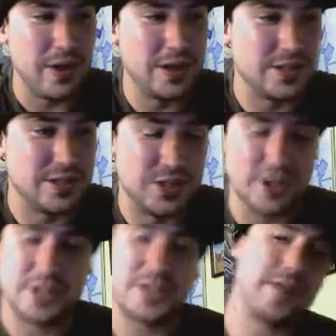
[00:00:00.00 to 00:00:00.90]
is
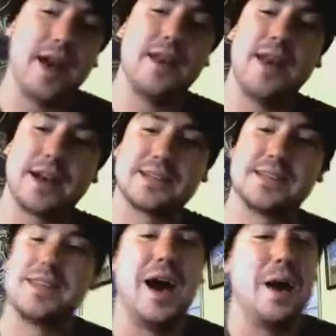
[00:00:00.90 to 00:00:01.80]
just at that
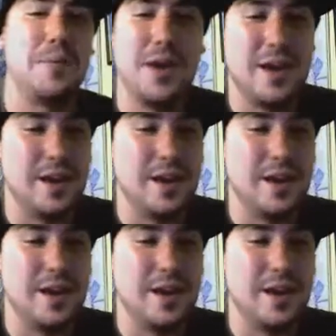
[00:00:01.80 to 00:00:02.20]
next step.